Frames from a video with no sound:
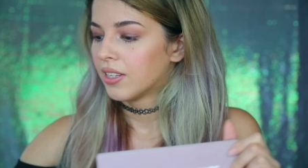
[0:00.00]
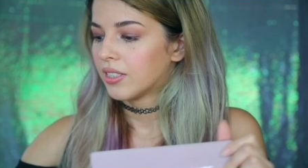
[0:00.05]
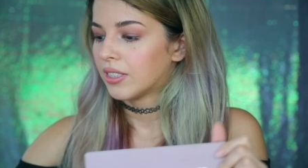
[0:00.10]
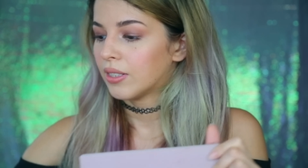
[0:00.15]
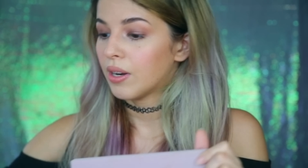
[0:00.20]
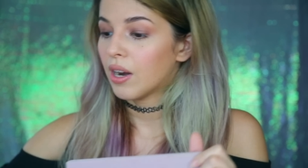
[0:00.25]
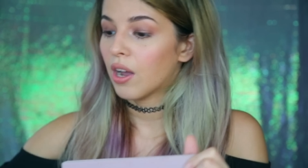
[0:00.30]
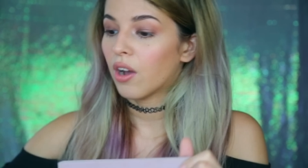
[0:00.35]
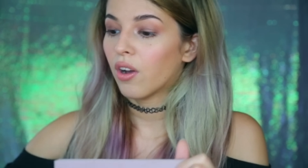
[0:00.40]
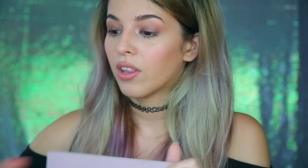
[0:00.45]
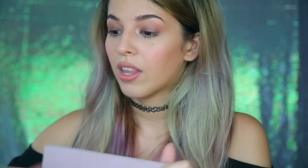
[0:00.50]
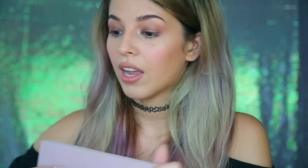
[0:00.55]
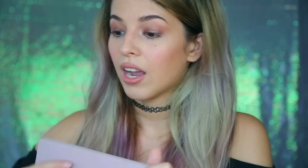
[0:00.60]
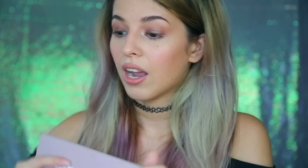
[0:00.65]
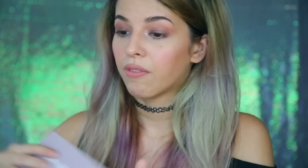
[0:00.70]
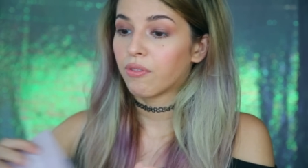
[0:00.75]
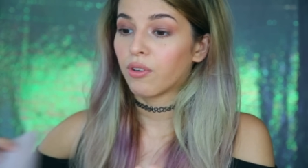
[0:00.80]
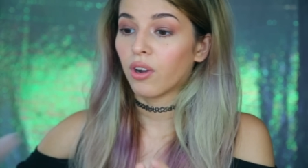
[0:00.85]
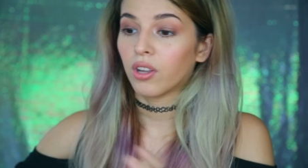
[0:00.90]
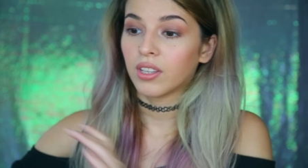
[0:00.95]
So now that
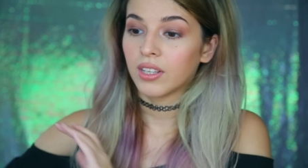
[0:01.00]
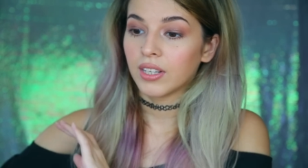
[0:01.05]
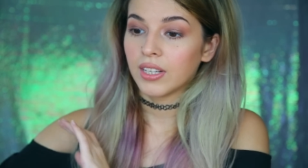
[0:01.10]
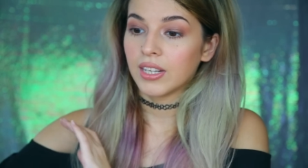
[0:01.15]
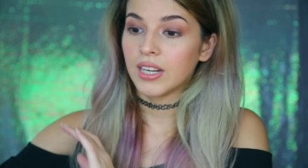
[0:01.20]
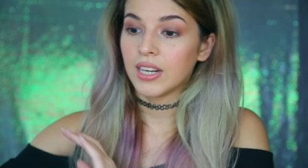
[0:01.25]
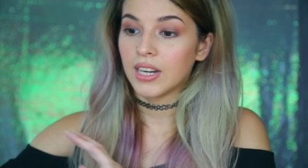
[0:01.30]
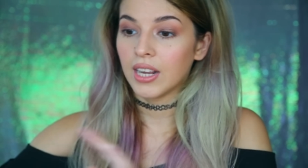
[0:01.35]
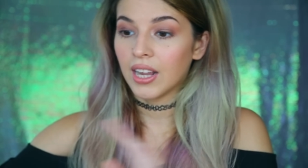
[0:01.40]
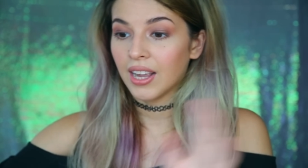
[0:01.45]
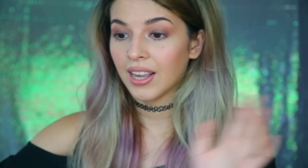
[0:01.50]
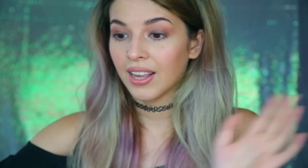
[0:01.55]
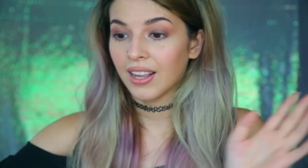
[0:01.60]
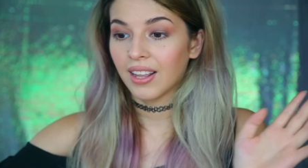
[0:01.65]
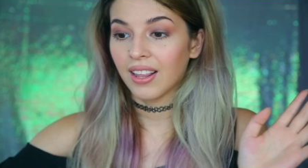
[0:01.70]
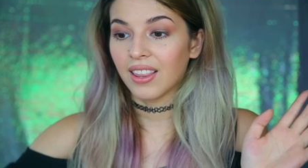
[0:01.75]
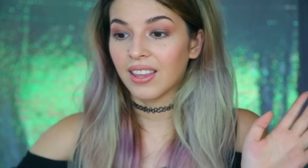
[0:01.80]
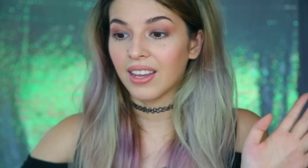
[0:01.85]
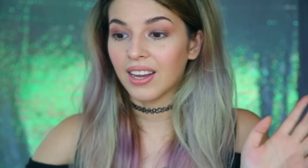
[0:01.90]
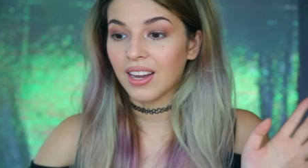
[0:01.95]
I've gotten
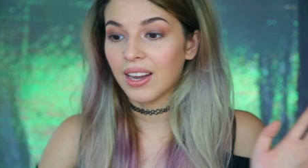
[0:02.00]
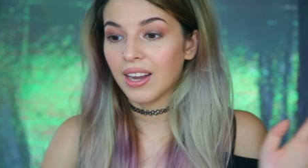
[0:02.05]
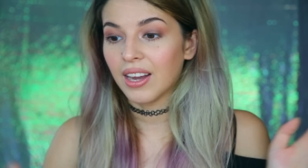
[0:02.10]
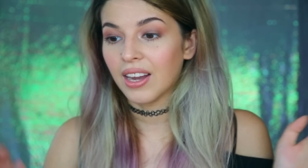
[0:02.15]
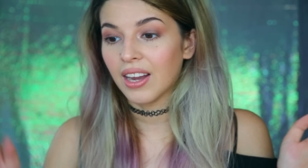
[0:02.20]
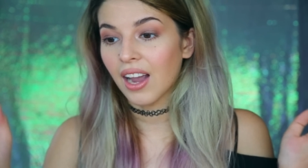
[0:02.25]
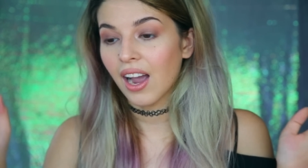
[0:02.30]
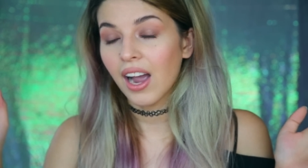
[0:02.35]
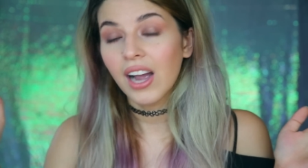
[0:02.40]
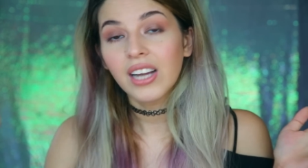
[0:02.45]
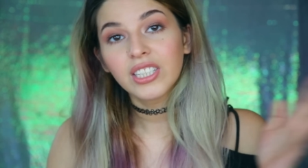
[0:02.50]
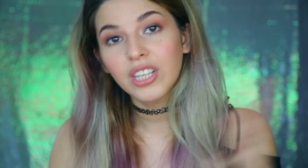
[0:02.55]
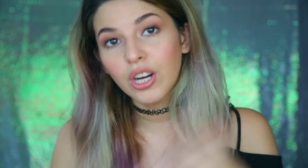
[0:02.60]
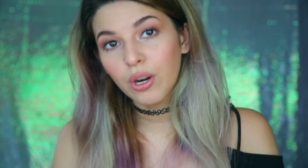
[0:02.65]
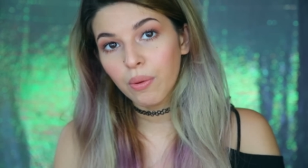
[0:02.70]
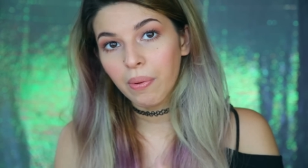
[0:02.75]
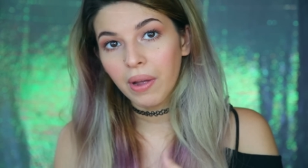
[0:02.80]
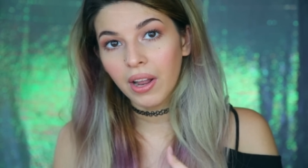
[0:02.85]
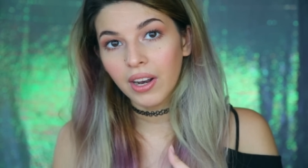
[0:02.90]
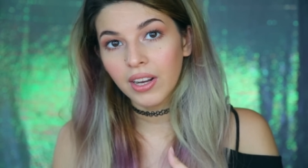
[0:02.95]
the
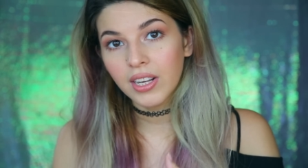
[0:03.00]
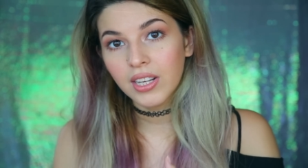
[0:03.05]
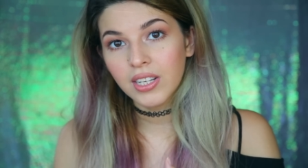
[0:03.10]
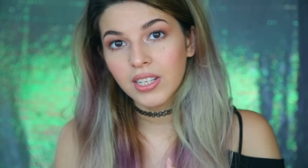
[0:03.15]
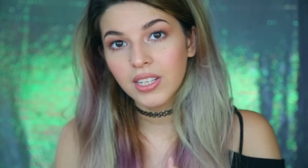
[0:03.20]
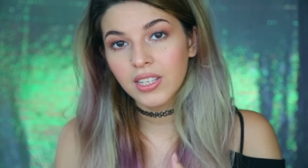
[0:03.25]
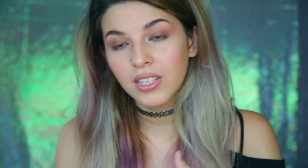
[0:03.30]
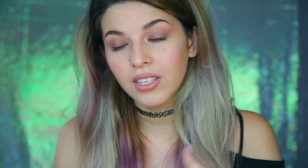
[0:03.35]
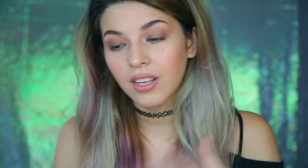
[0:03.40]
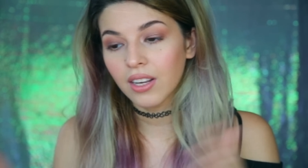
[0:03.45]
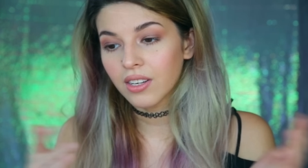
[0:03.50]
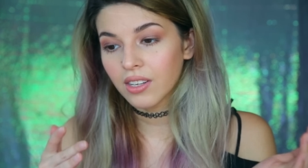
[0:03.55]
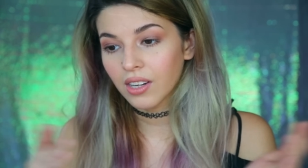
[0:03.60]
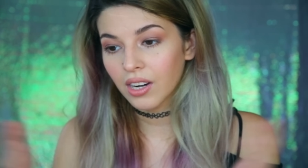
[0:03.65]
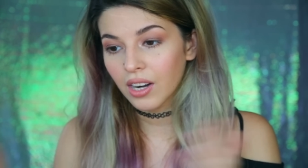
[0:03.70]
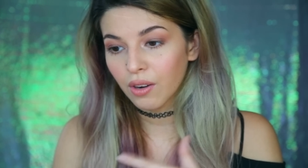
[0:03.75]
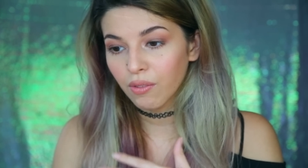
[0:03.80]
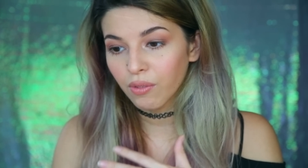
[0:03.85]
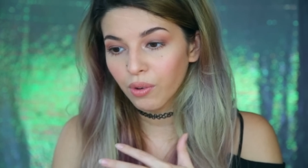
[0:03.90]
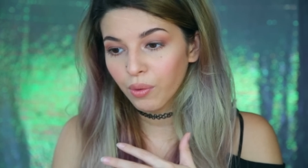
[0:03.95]
eyeshadow palettes
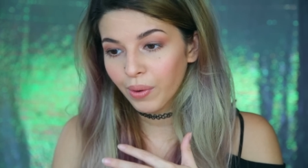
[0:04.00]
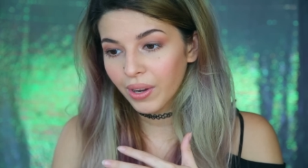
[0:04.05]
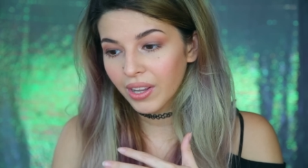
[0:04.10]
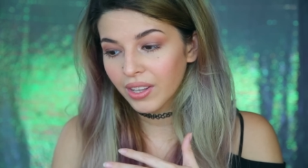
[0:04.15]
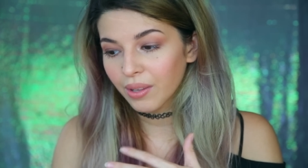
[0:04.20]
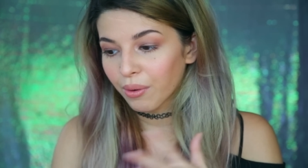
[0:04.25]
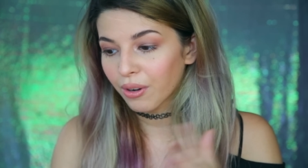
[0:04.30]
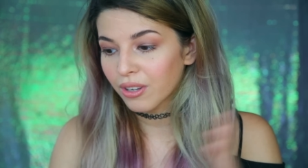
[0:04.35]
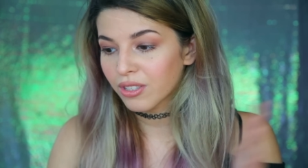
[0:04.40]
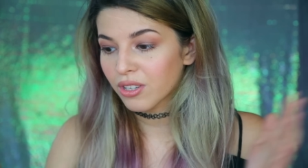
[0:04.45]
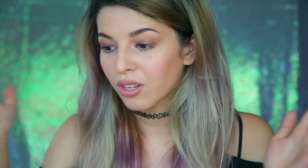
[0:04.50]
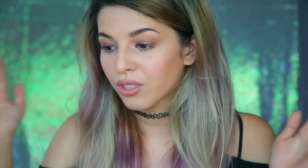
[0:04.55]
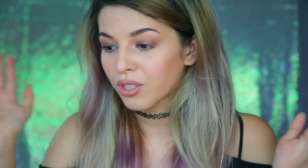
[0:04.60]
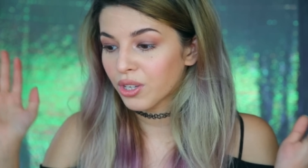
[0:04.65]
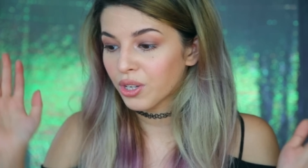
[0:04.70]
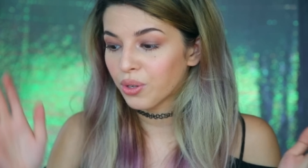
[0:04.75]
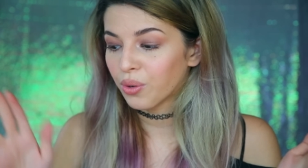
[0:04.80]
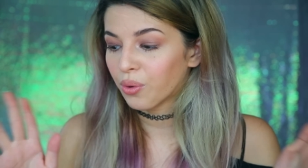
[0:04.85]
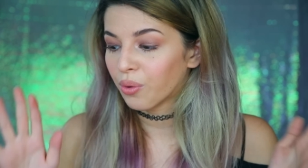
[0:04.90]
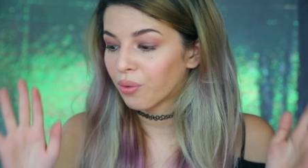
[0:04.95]
done and over with, I'm going to talk
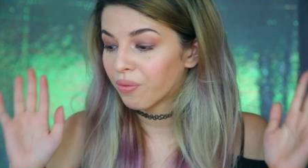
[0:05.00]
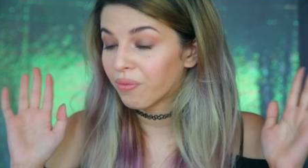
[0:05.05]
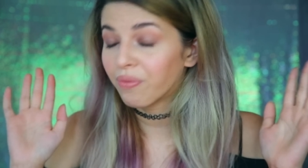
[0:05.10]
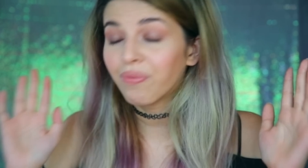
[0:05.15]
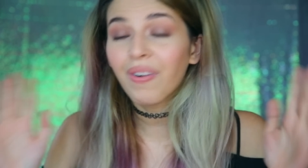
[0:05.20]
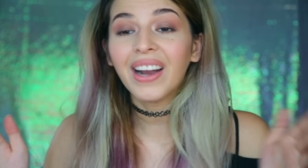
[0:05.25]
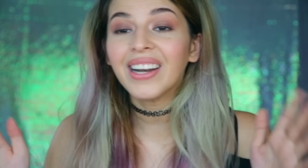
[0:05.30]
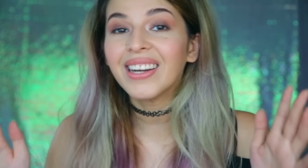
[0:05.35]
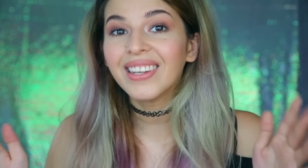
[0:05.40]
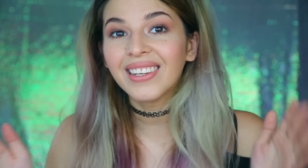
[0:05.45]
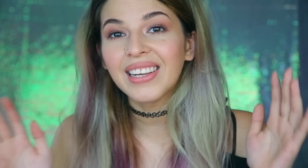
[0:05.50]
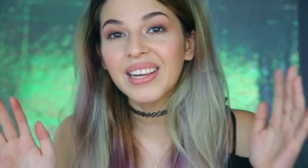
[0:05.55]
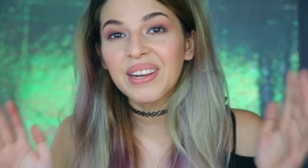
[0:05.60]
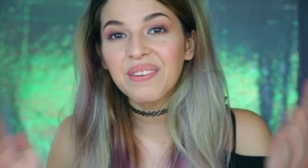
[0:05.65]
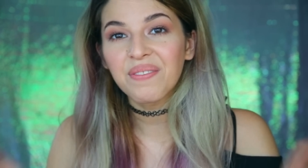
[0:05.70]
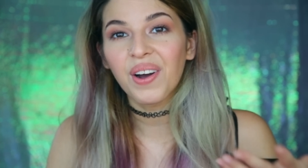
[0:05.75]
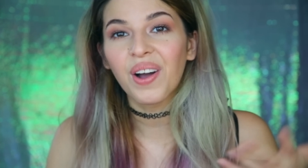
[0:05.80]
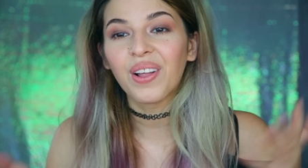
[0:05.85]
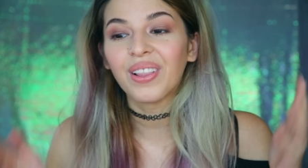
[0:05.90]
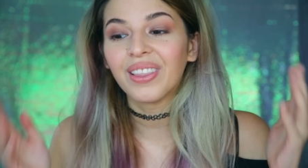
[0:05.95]
to you finally
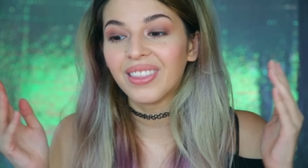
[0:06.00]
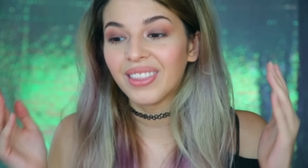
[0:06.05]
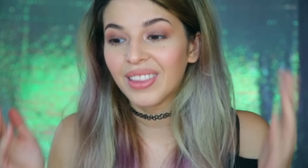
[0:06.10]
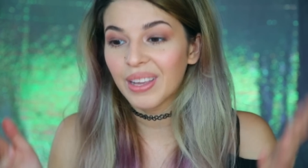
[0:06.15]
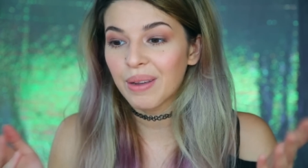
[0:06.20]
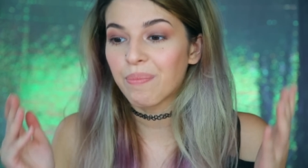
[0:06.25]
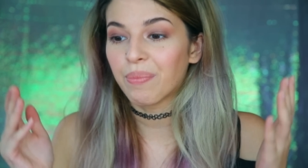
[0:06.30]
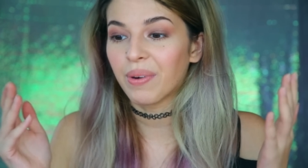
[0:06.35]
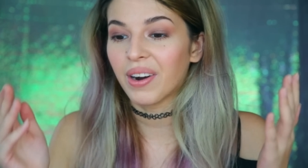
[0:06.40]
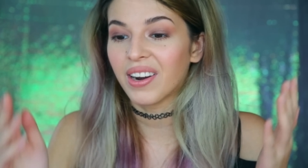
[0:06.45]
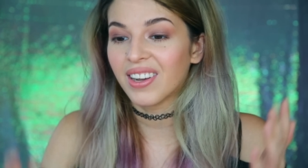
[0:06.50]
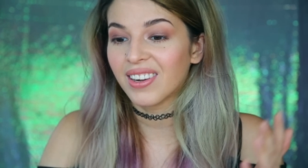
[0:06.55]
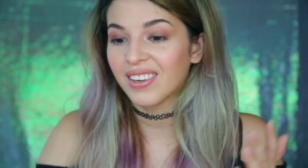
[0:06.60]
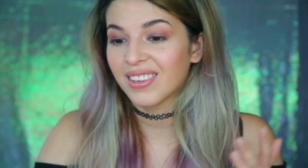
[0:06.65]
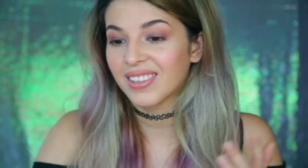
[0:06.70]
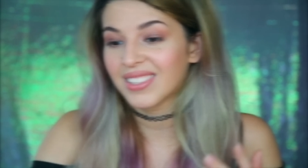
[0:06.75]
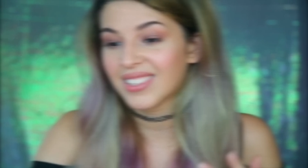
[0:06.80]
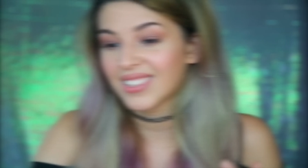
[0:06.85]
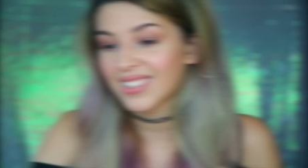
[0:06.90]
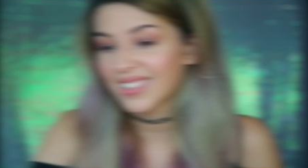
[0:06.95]
about lip
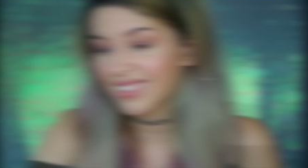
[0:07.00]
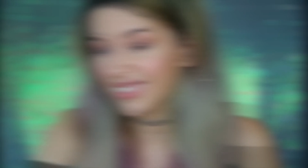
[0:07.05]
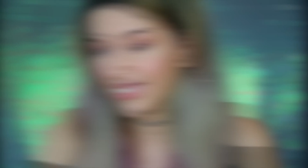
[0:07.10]
products.